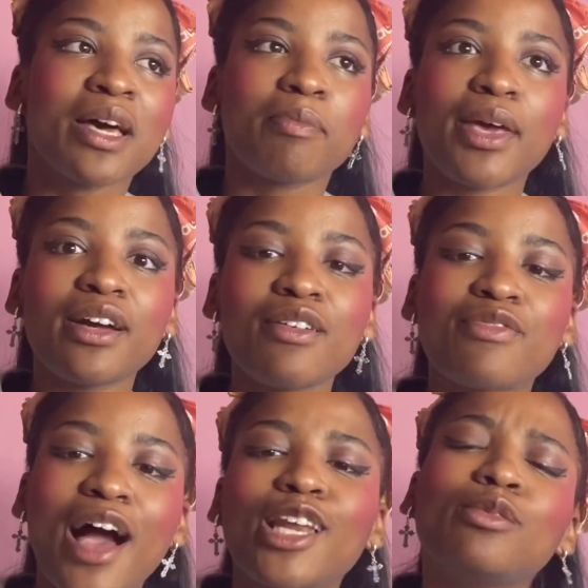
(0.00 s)
make a
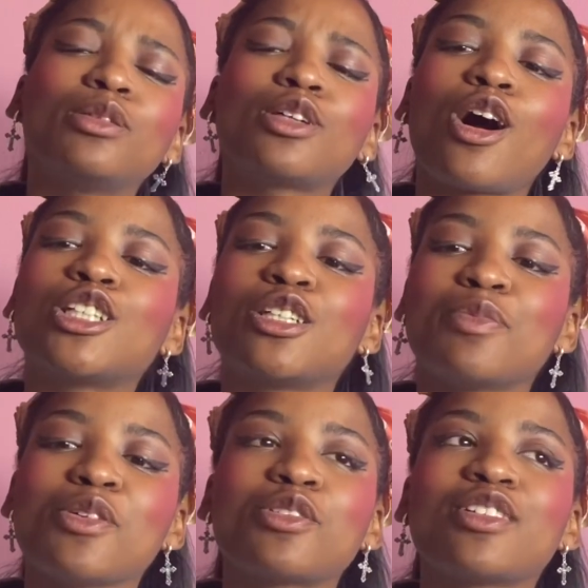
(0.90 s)
valuable
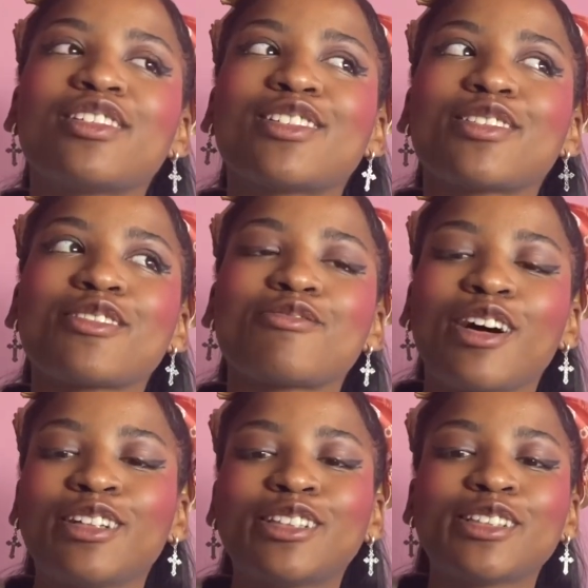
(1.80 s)
contribution to the
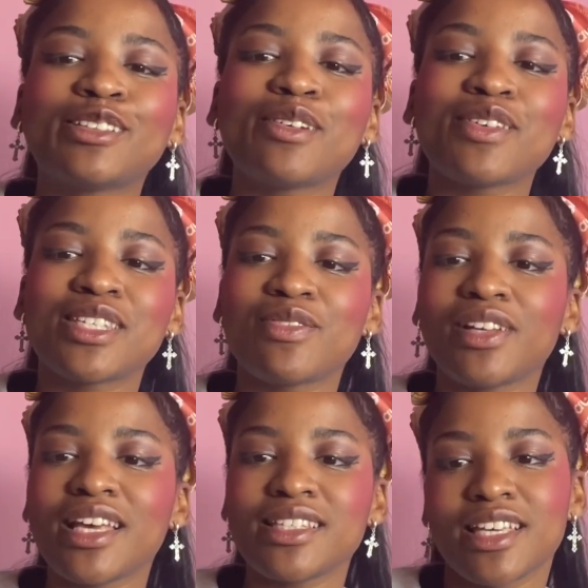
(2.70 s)
function of a
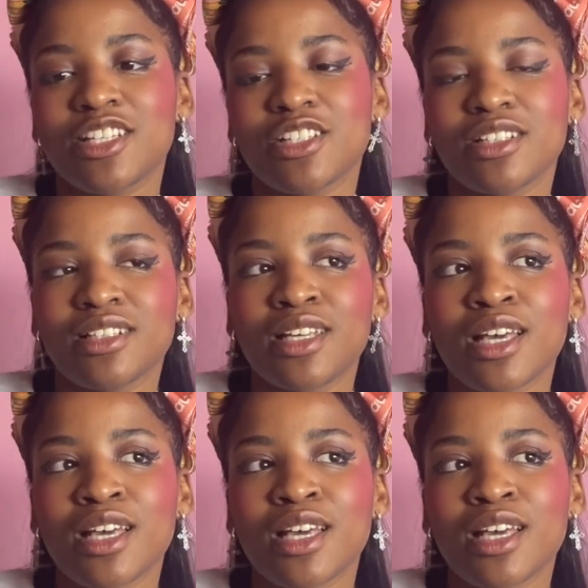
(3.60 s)
civilization.